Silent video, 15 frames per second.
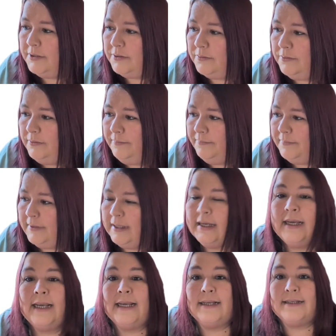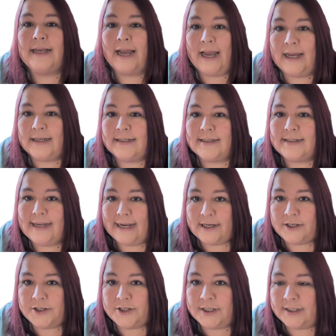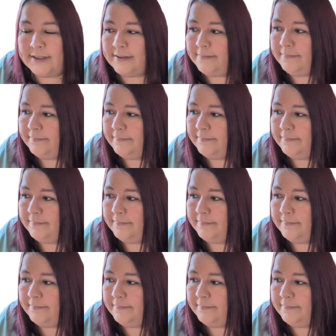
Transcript: do is add section.